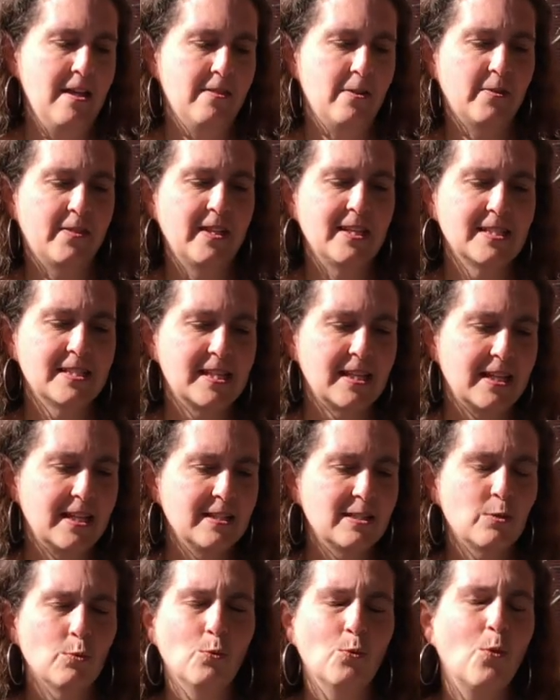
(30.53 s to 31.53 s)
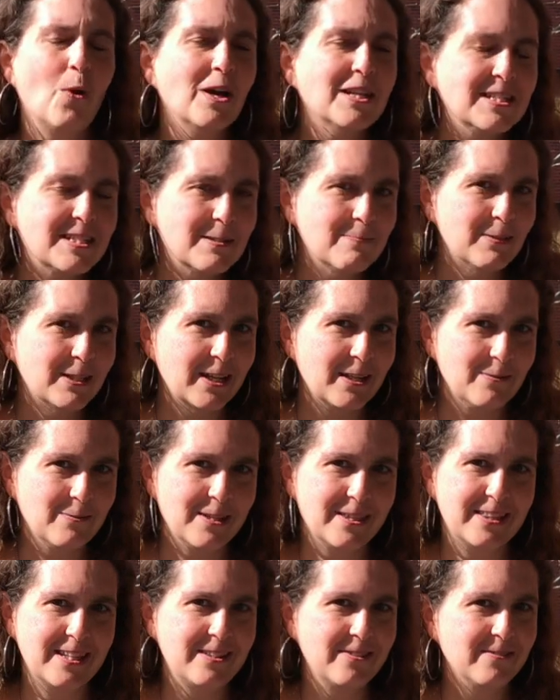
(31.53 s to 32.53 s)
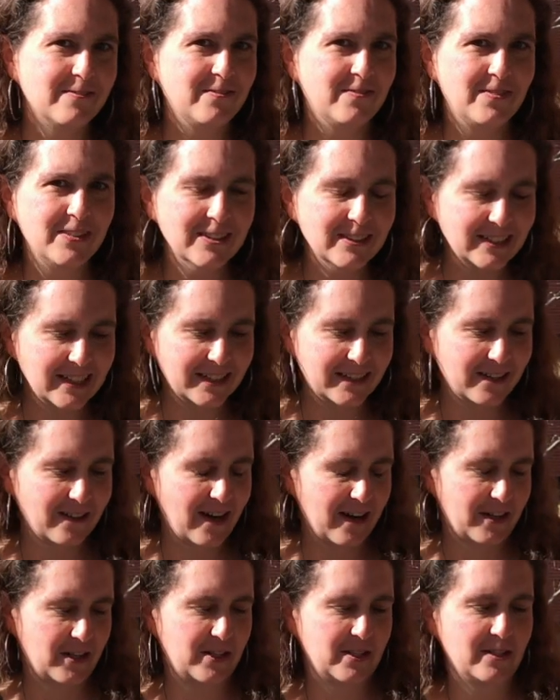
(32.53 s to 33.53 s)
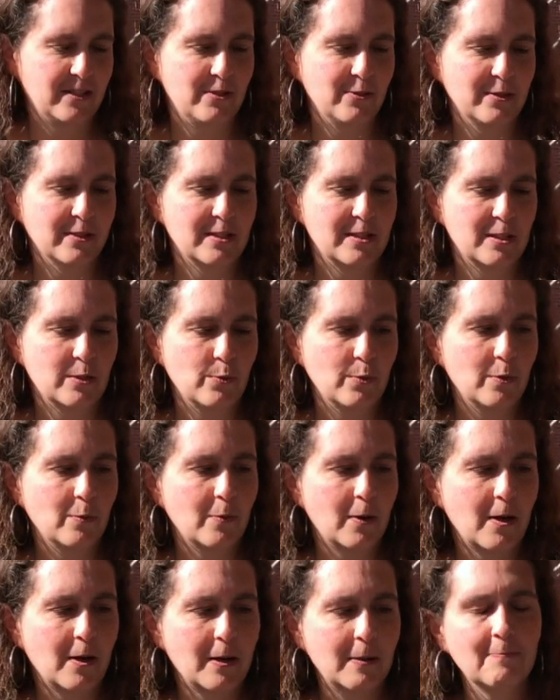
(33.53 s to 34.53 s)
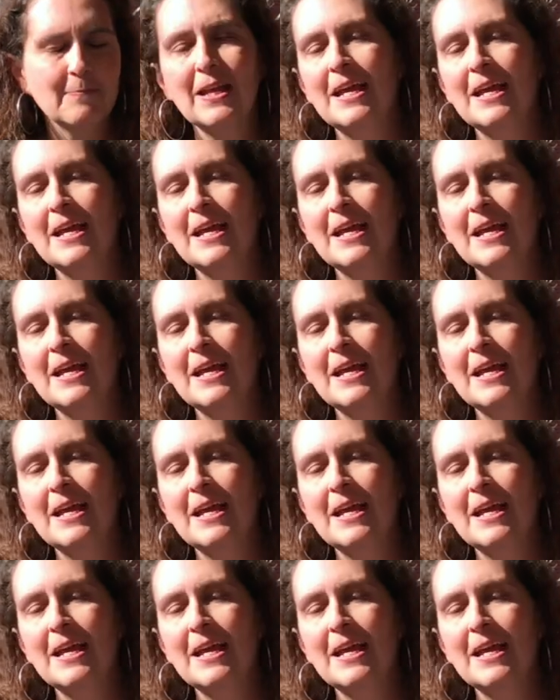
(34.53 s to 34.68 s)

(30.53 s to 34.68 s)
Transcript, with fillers: They're things that kids want to play with. They don't feel like they're actually doing schoolwork.